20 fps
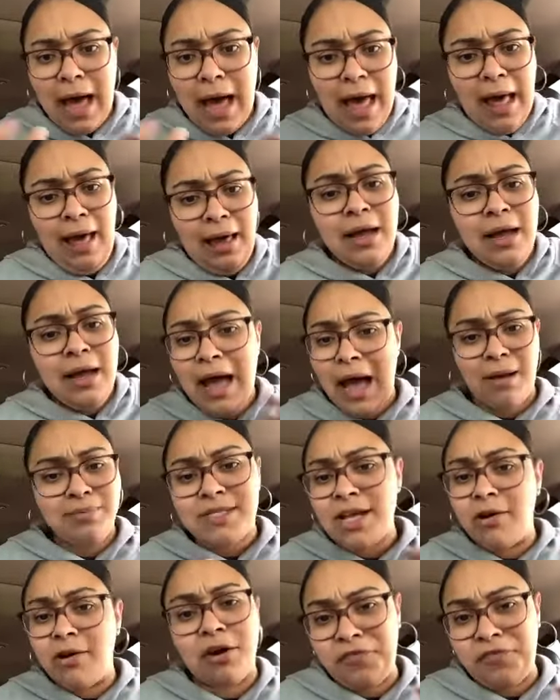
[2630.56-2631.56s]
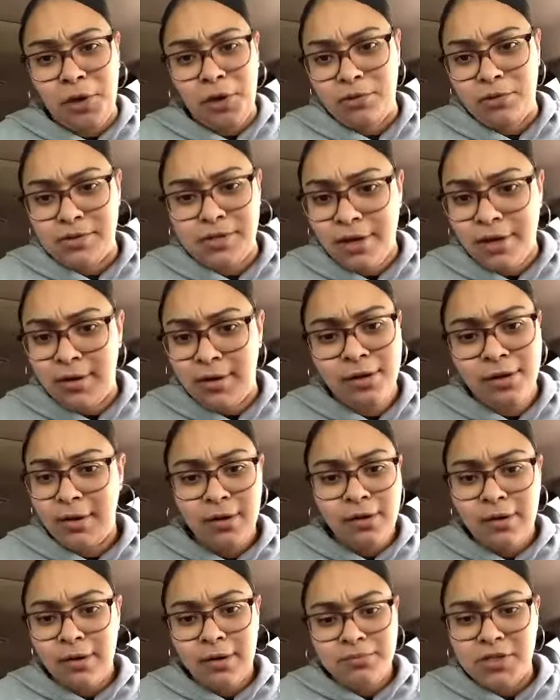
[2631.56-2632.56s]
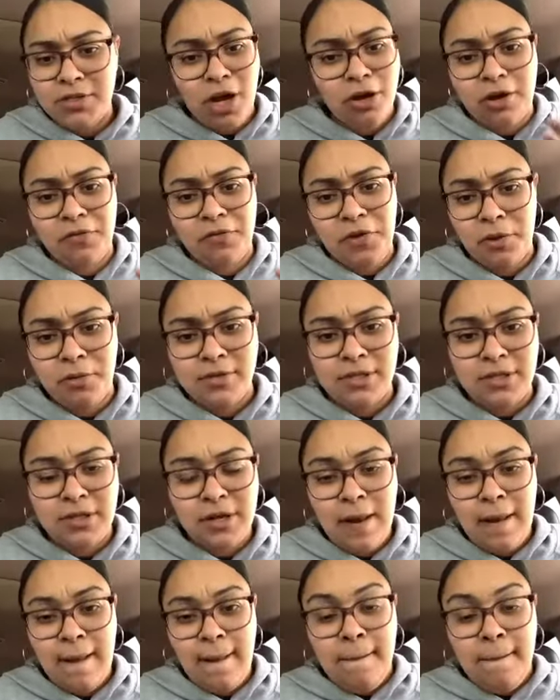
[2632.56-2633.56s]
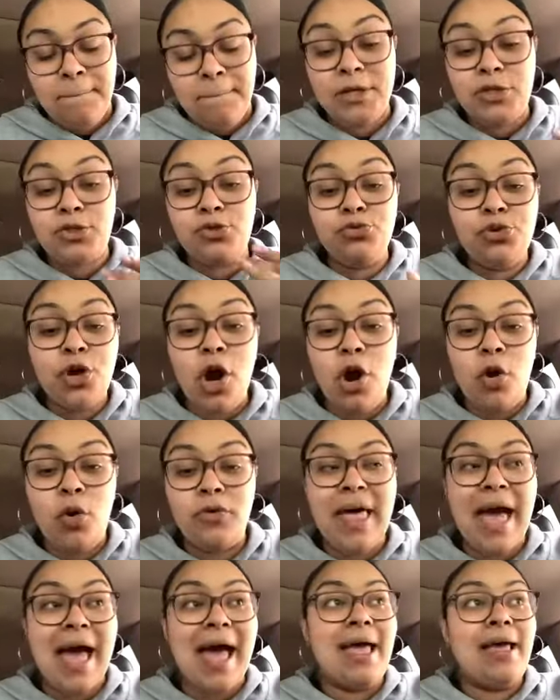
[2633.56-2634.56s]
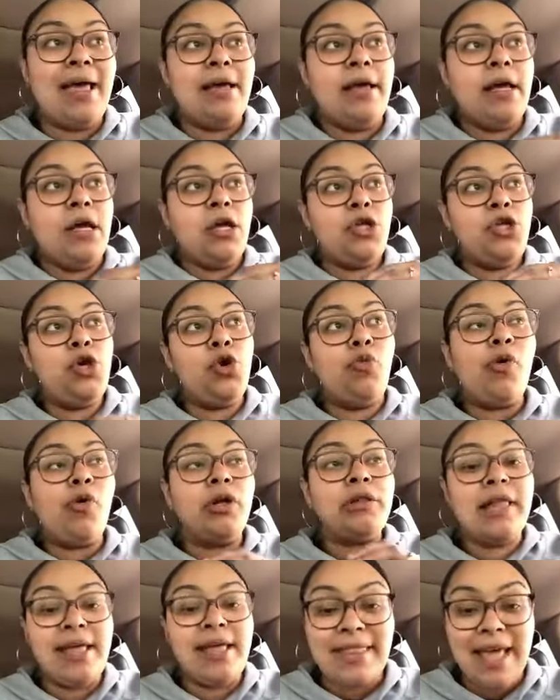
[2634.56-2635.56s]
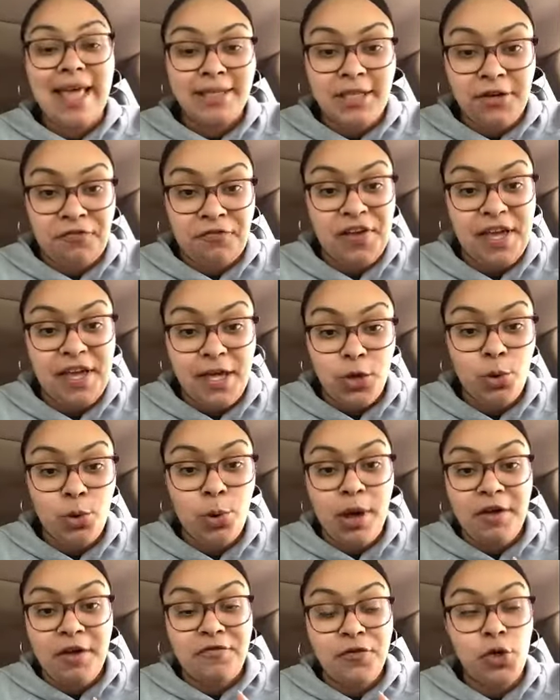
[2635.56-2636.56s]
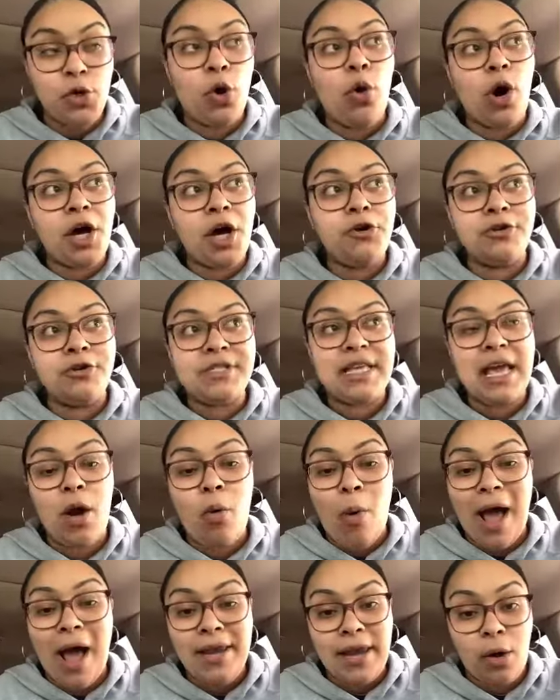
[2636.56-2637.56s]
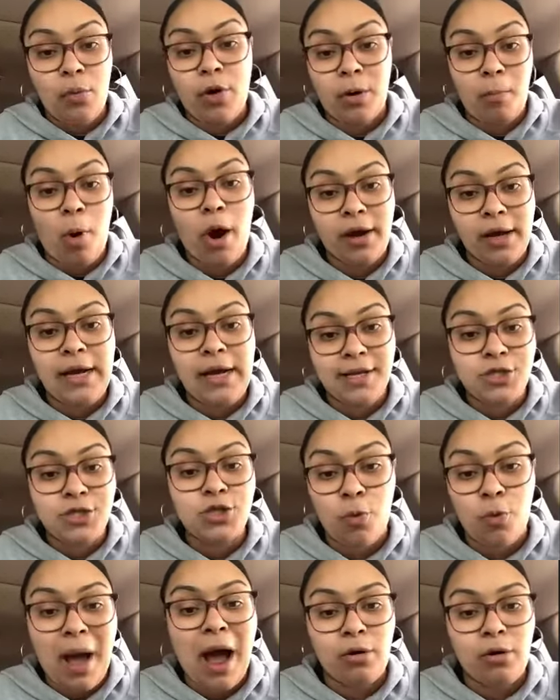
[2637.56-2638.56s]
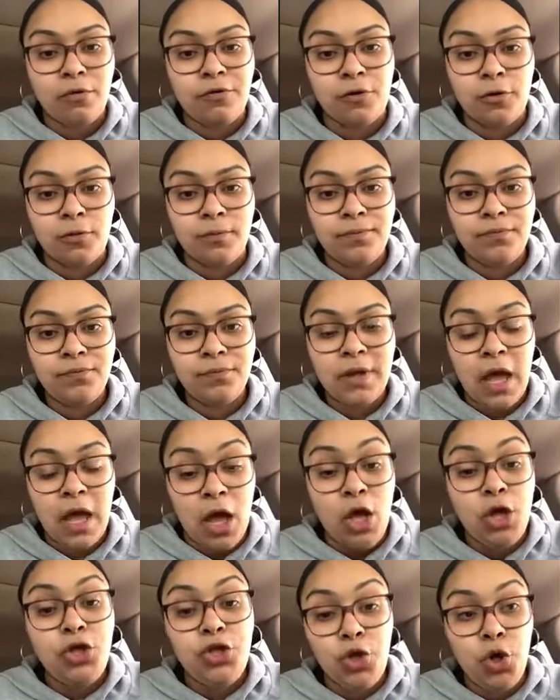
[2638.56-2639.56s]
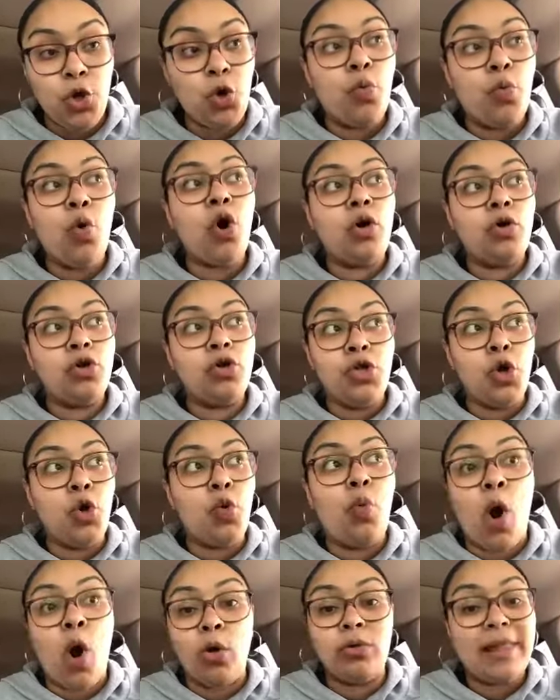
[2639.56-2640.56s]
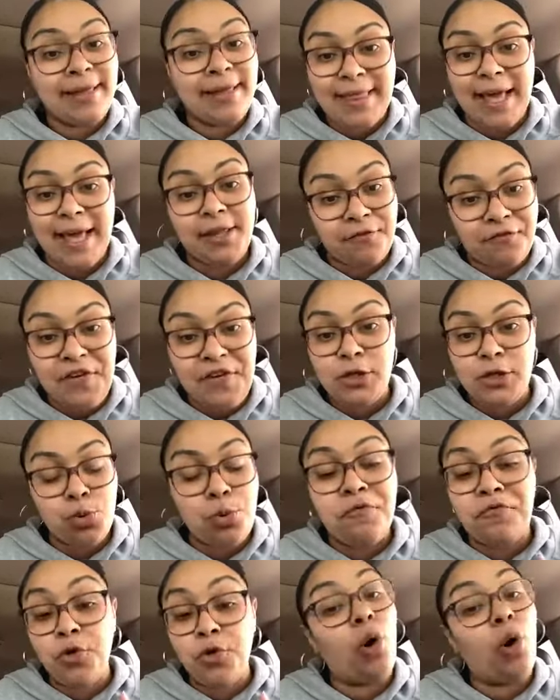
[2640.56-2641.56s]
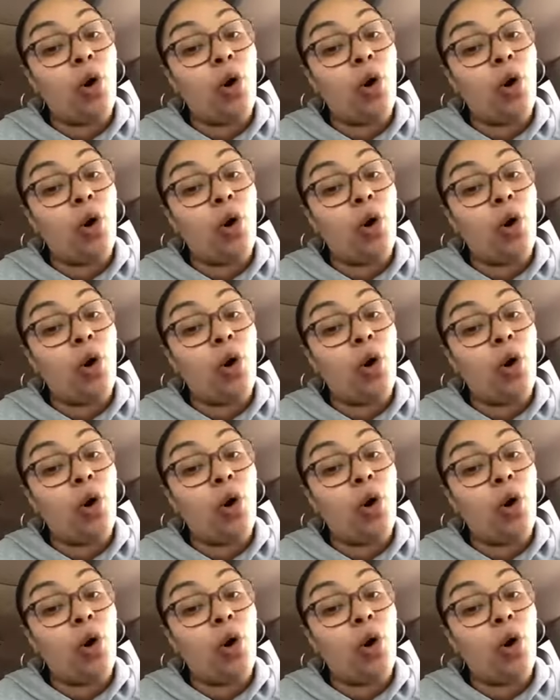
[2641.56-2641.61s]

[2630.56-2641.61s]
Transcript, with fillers: I, am so confused, so confused. But you know that you will let that defeat you if you don't understand why network marketing is so powerful. You will you won't let that defeat you if you